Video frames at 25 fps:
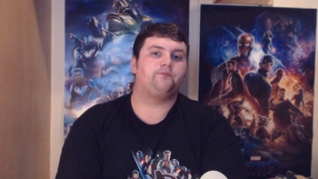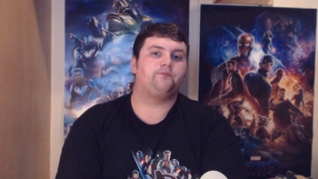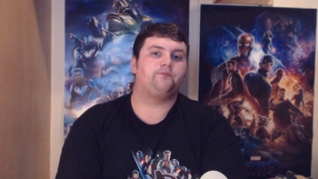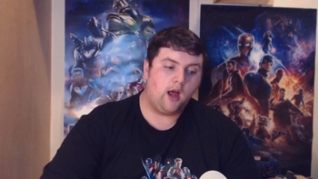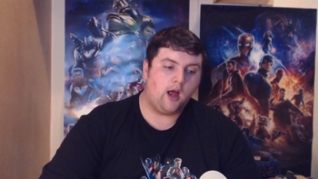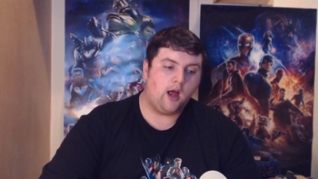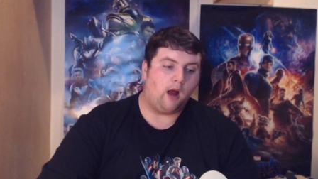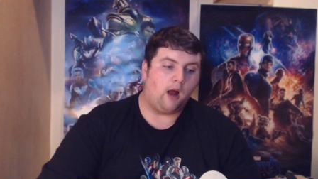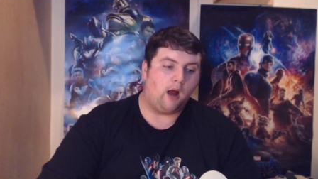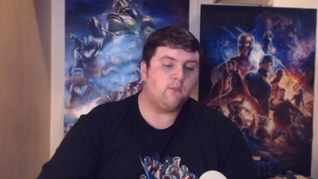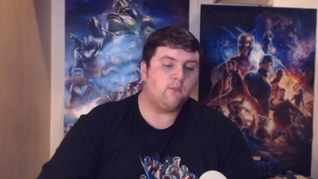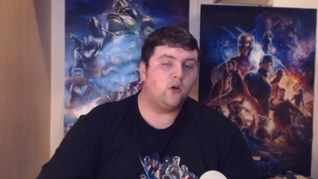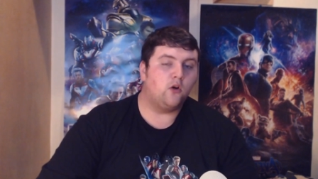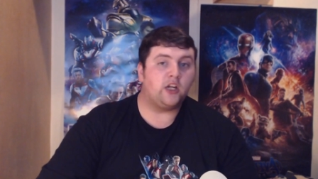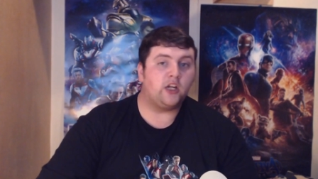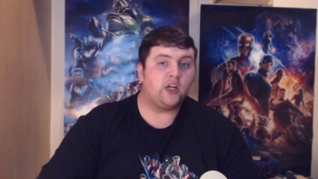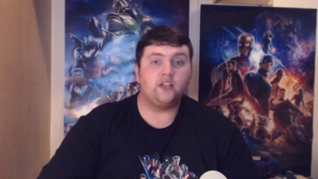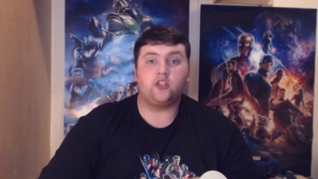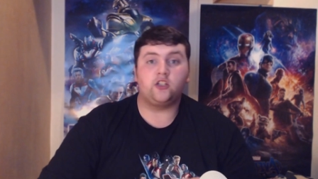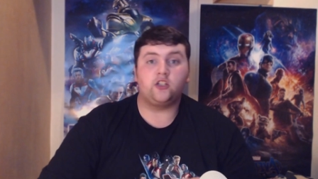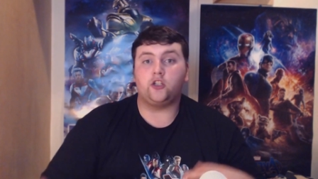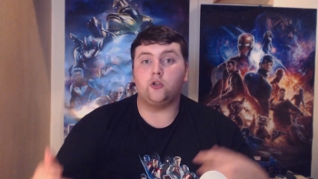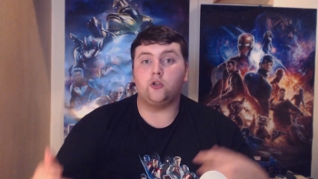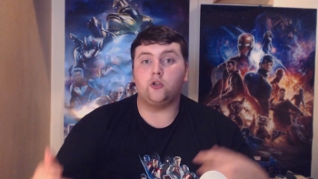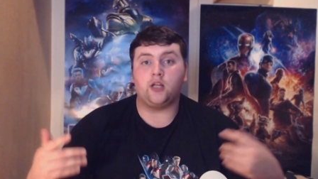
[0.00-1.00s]
Uh, I'm looking
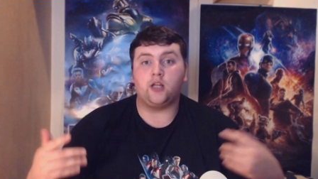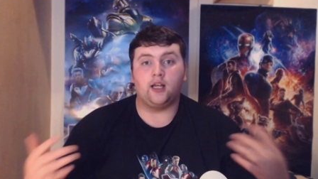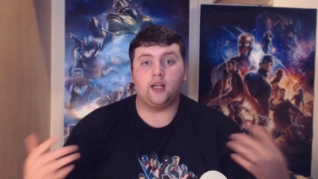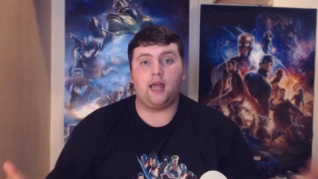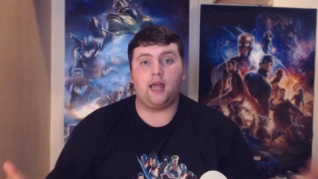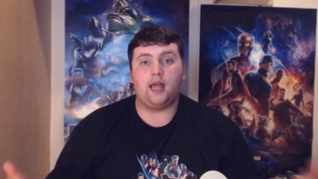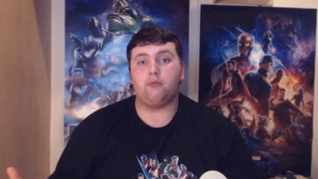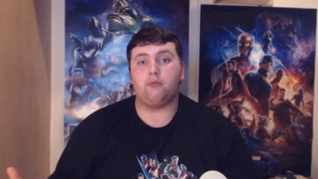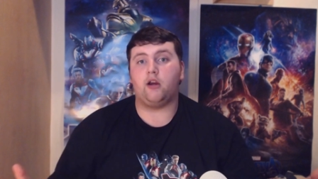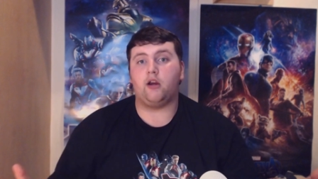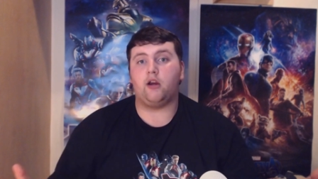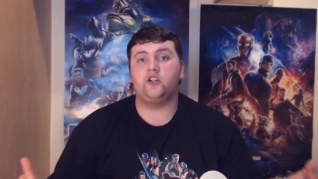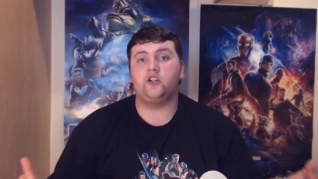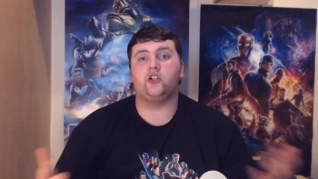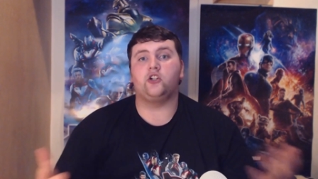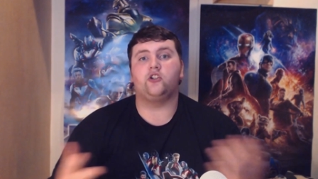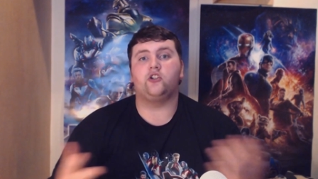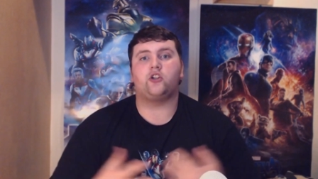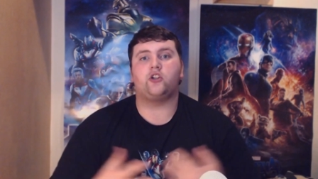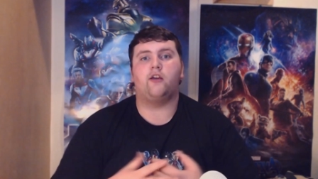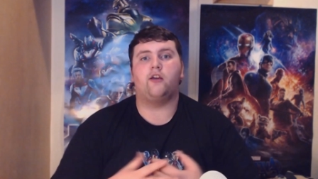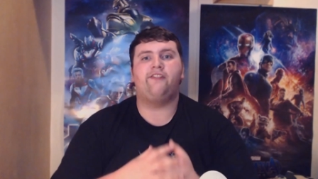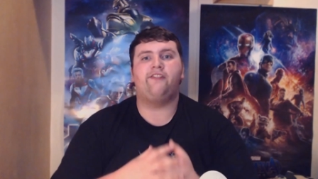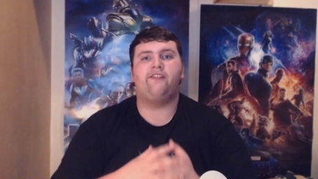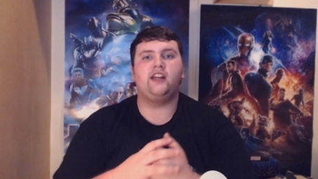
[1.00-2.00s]
to do collaborations,
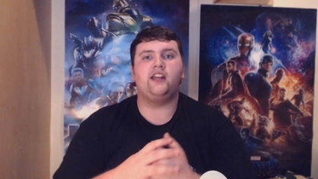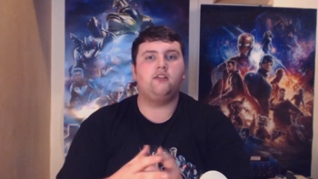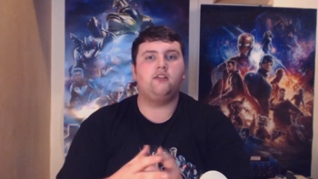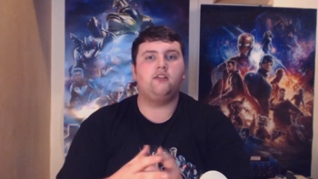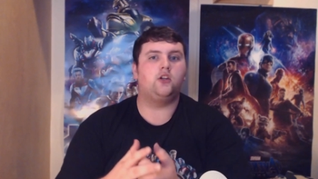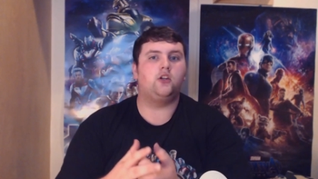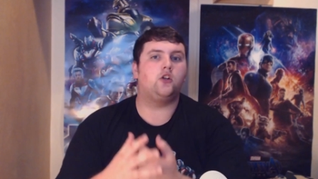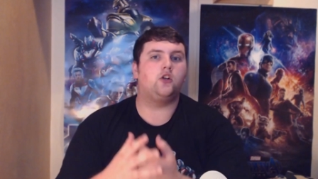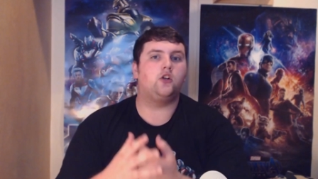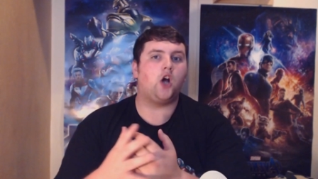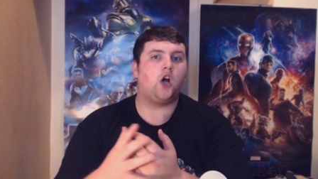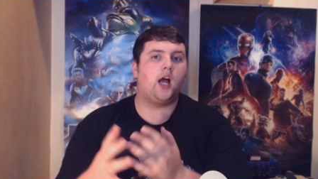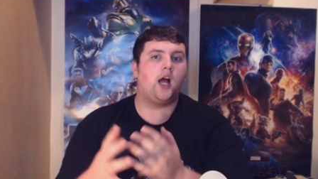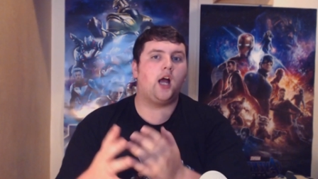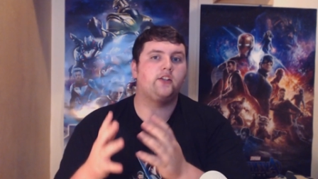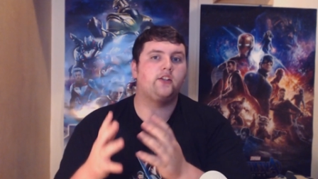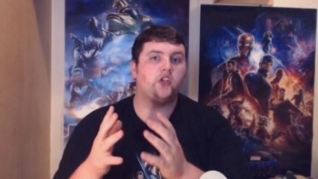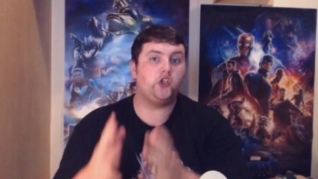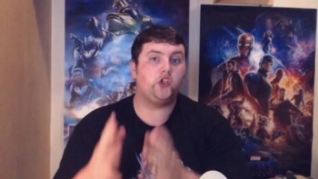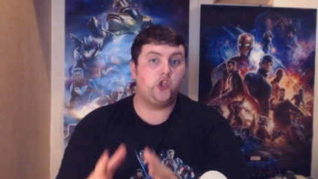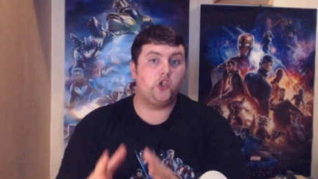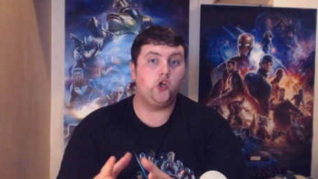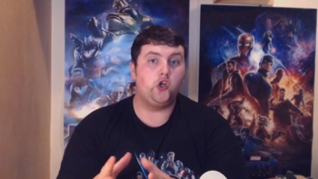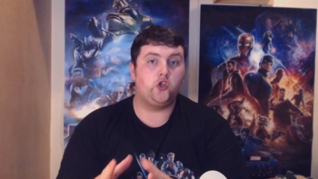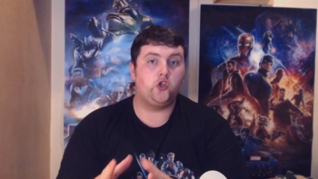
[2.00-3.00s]
so if any of you guys are
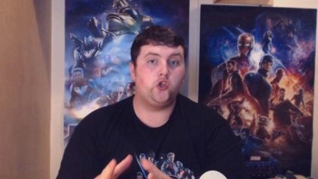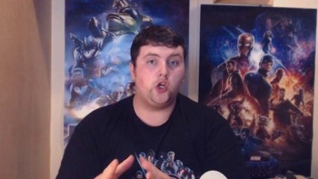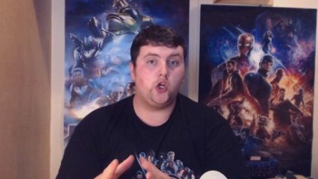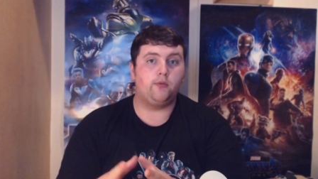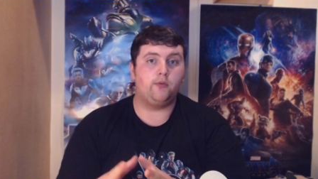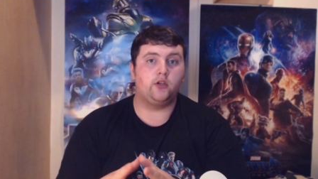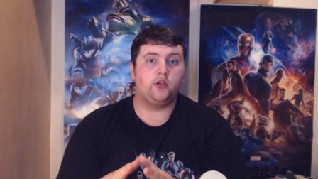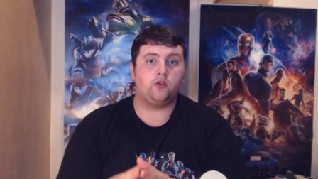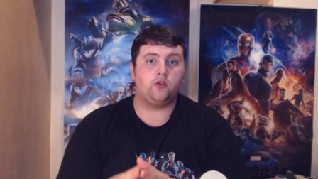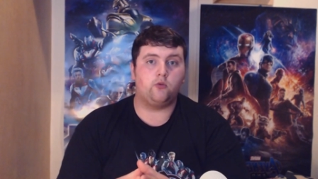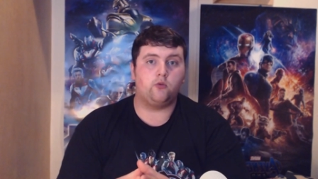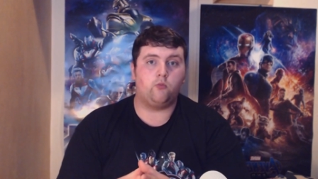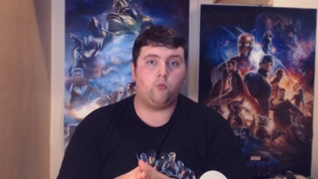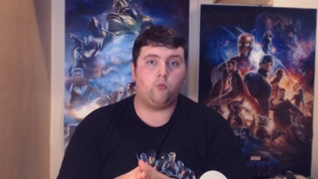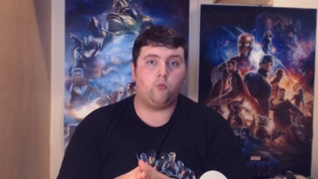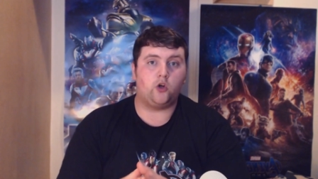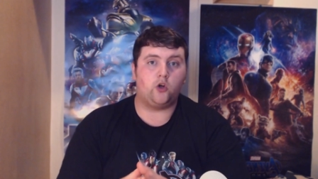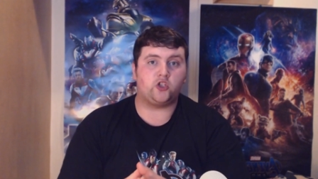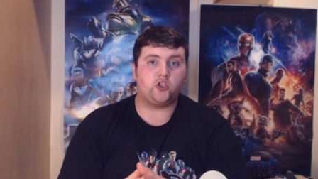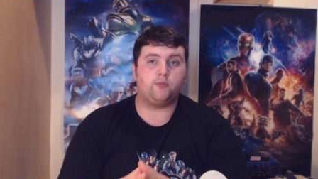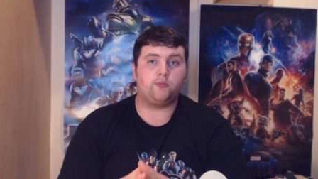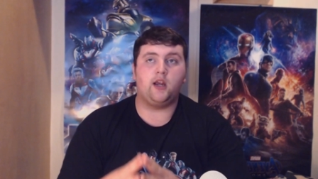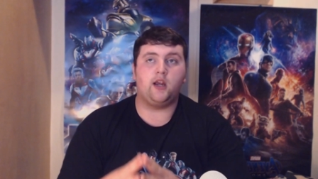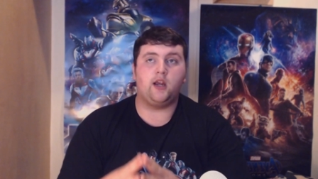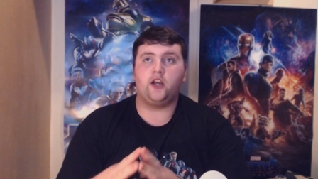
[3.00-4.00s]
YouTubers watch me,